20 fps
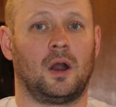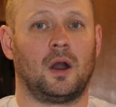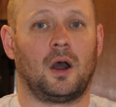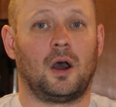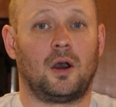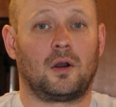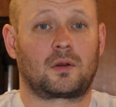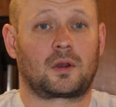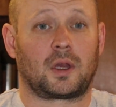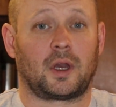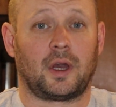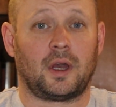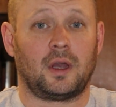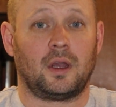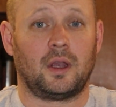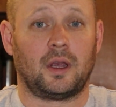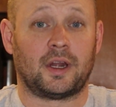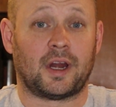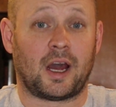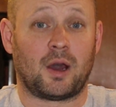
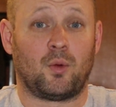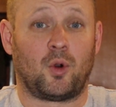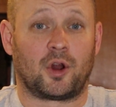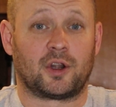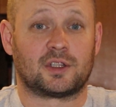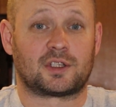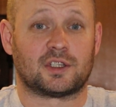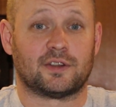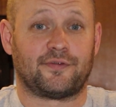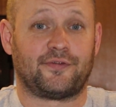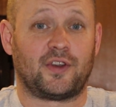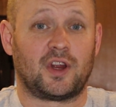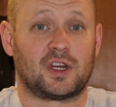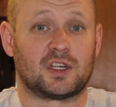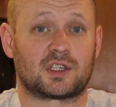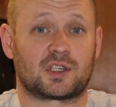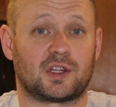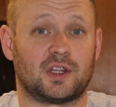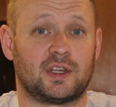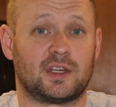Okay, and I wanted to
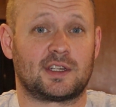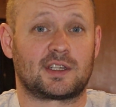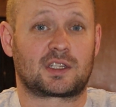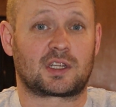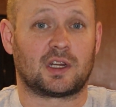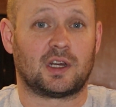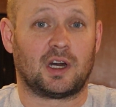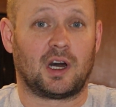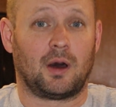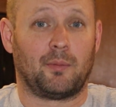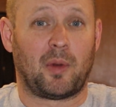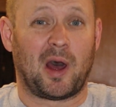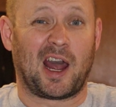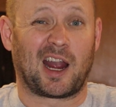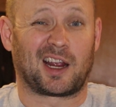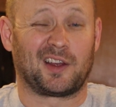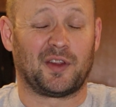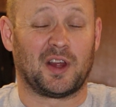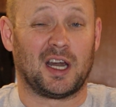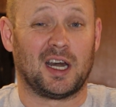finish this
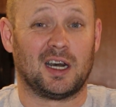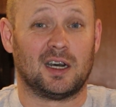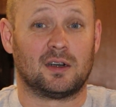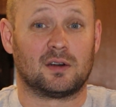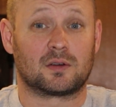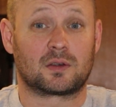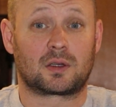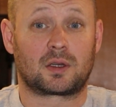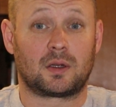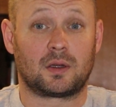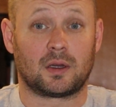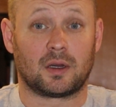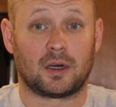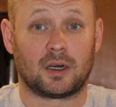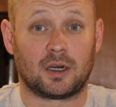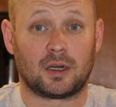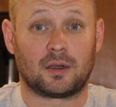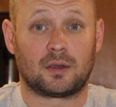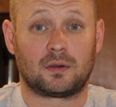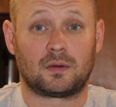back in the house.
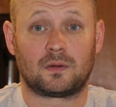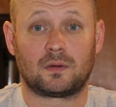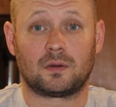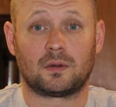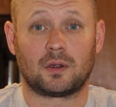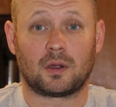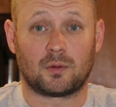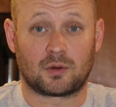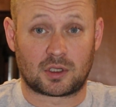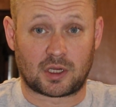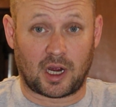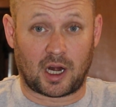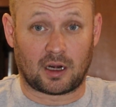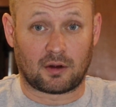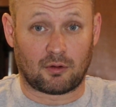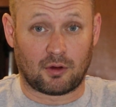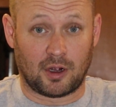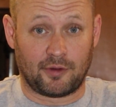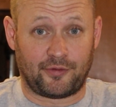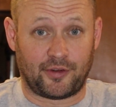It was kind
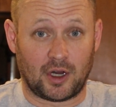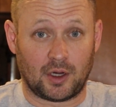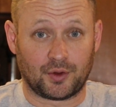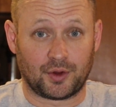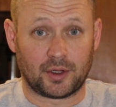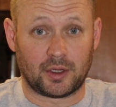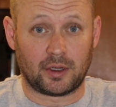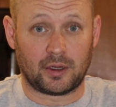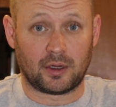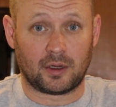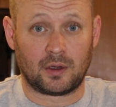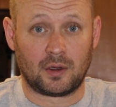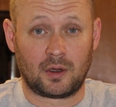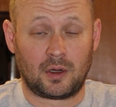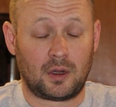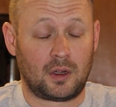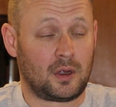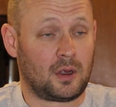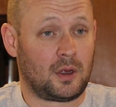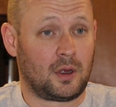of rough out there.
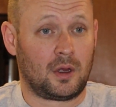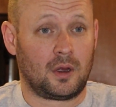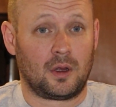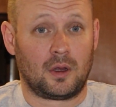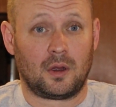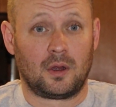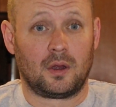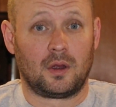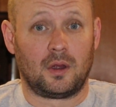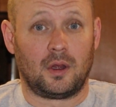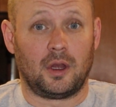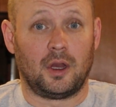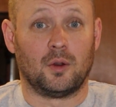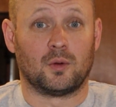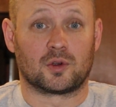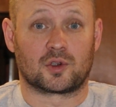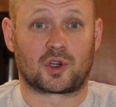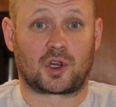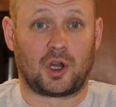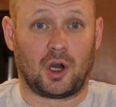It
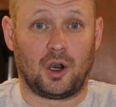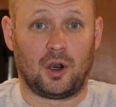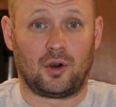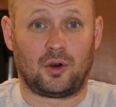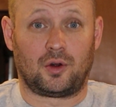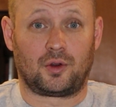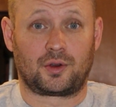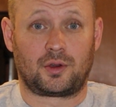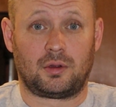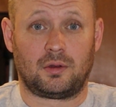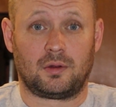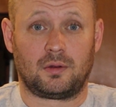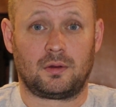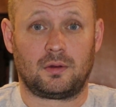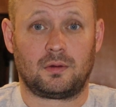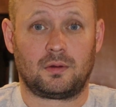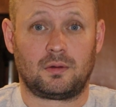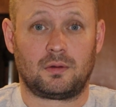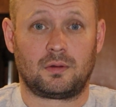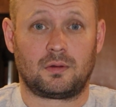was cold.
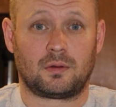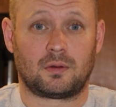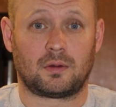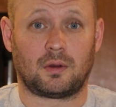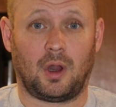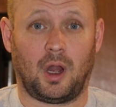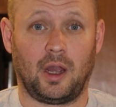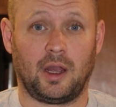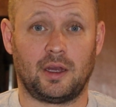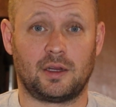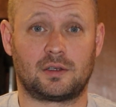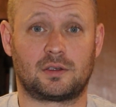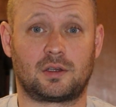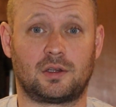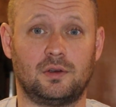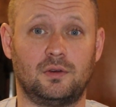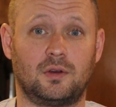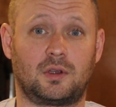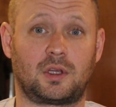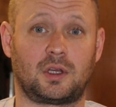I had
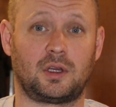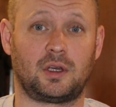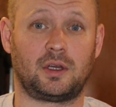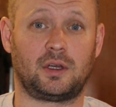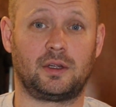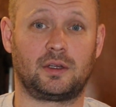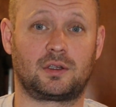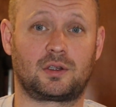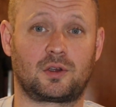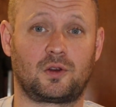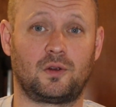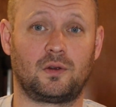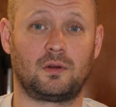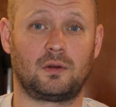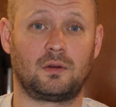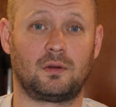2 kids